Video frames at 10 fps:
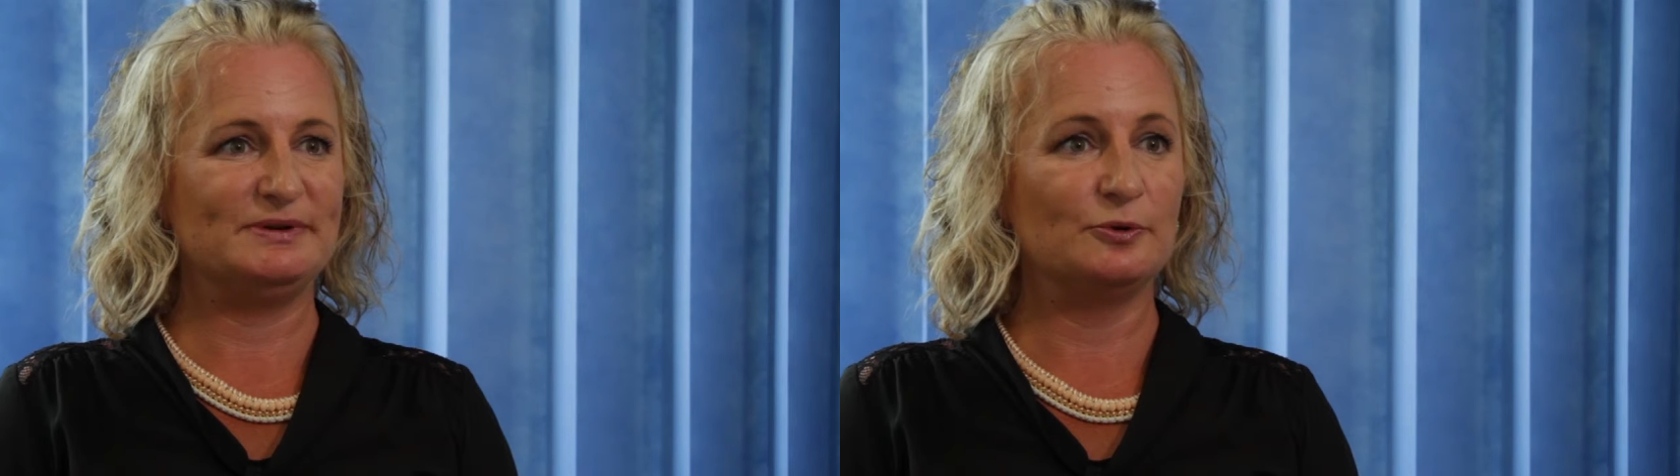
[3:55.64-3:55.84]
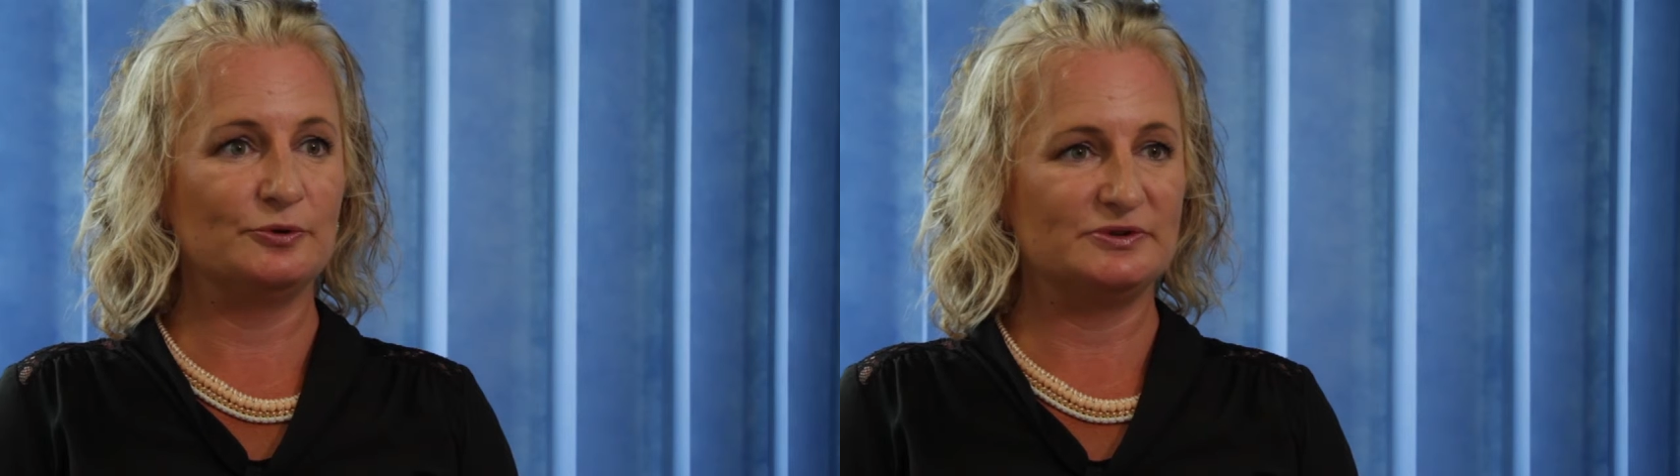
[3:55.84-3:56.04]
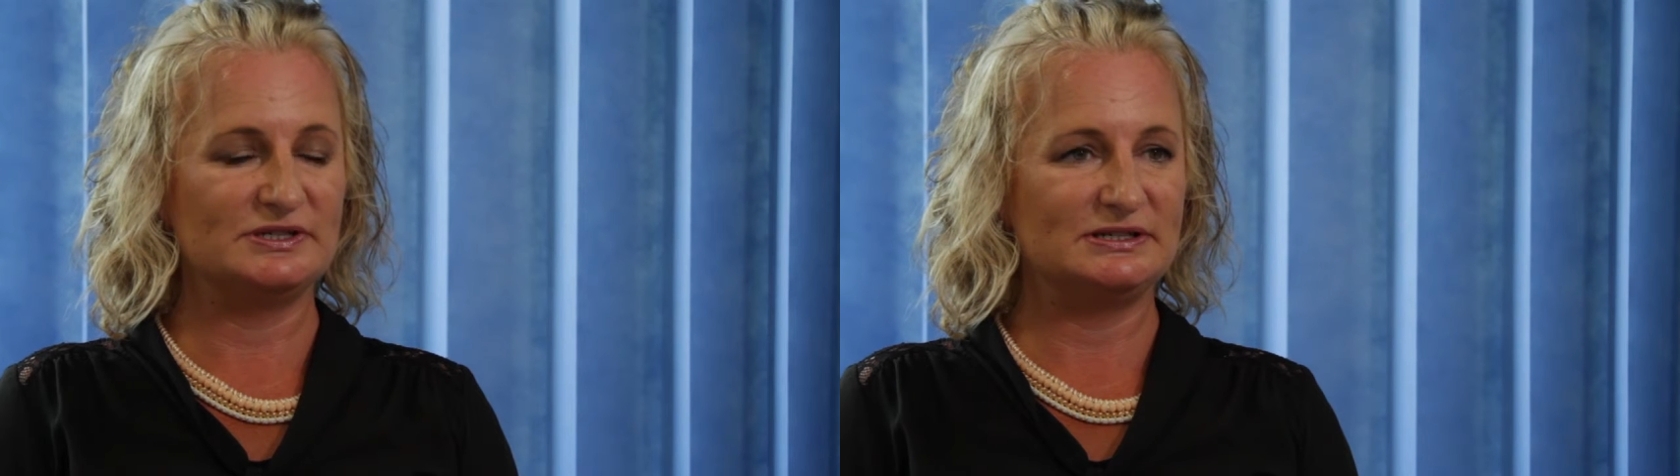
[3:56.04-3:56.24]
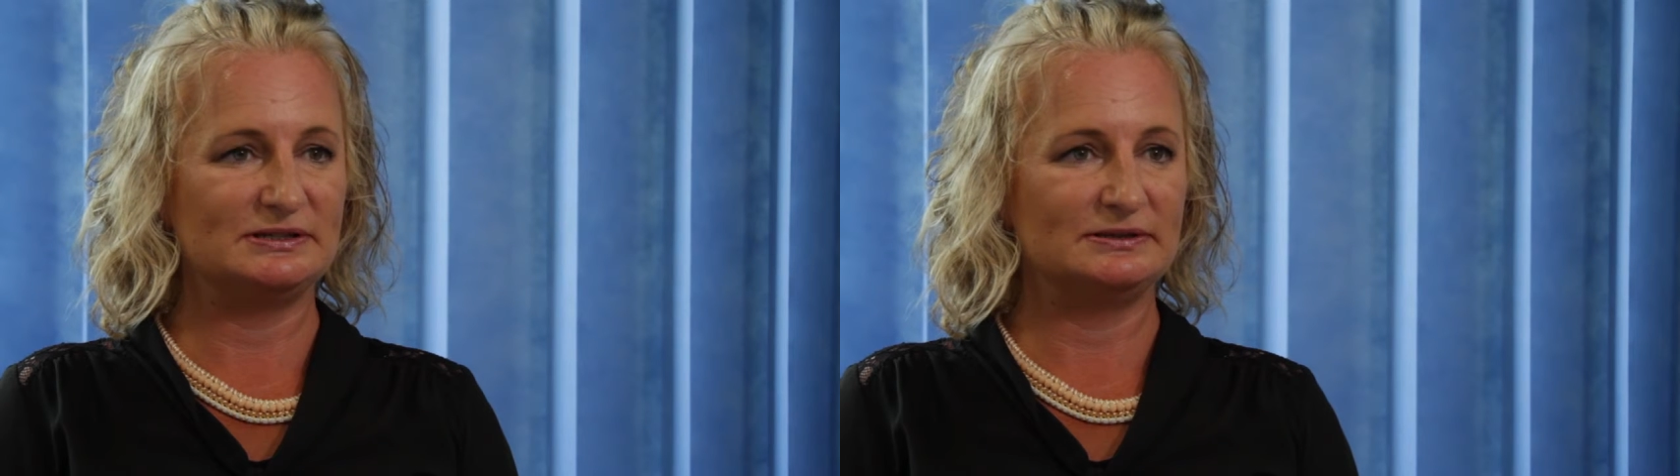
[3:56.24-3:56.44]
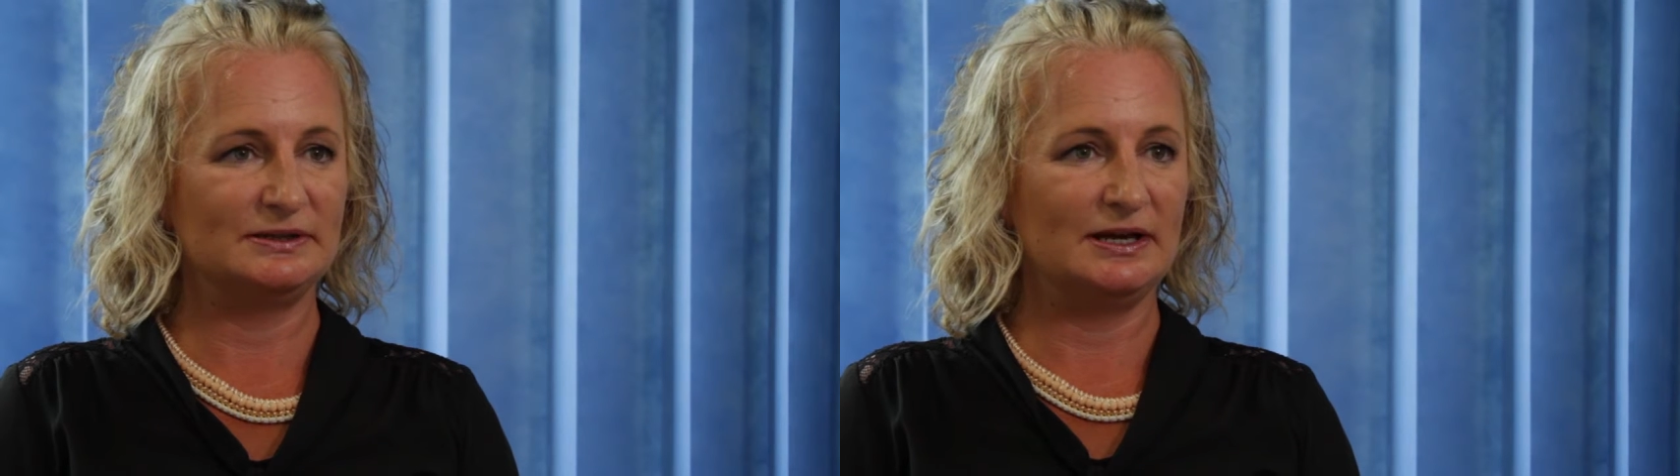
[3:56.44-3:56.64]
be ordered,
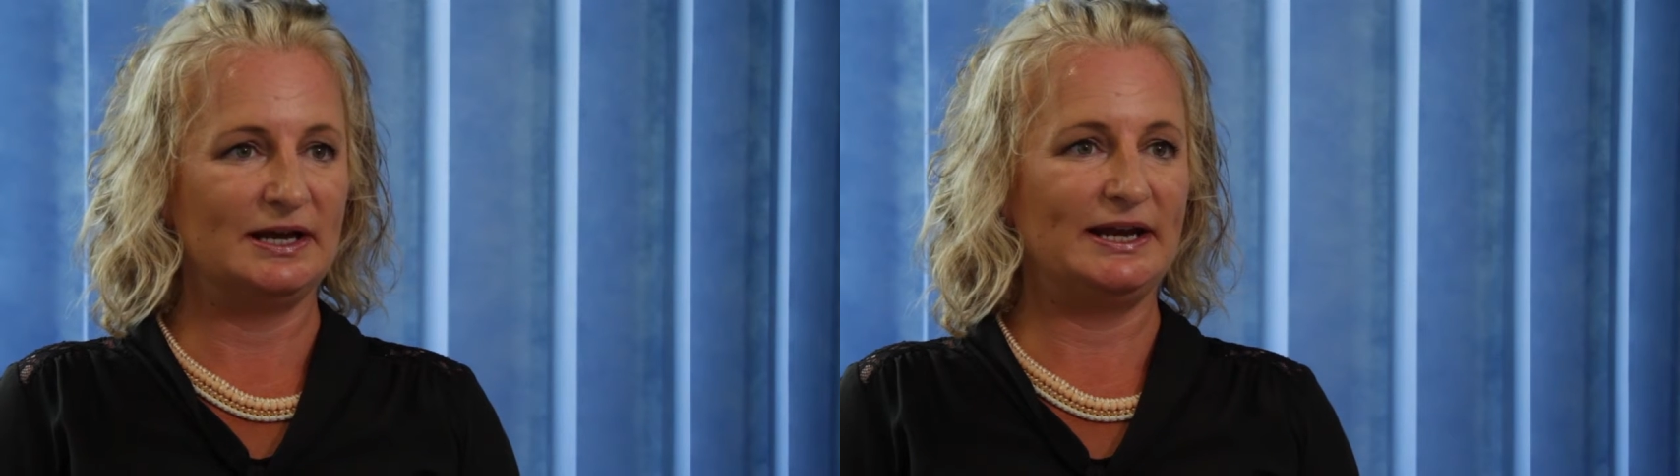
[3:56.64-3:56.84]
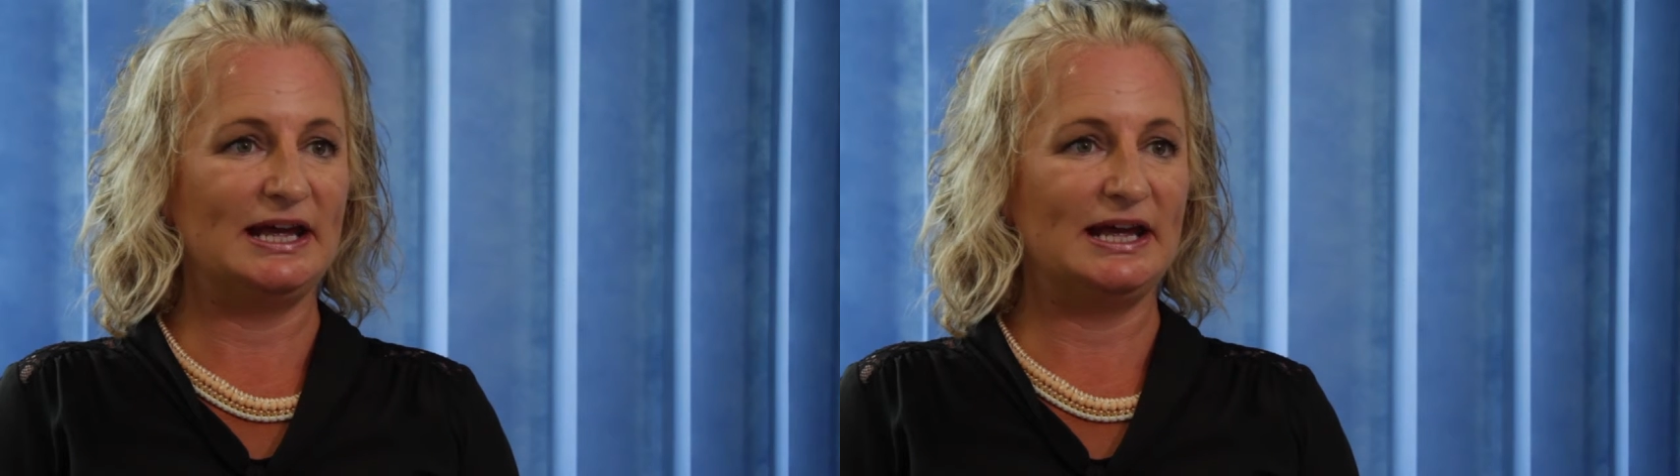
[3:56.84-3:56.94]
an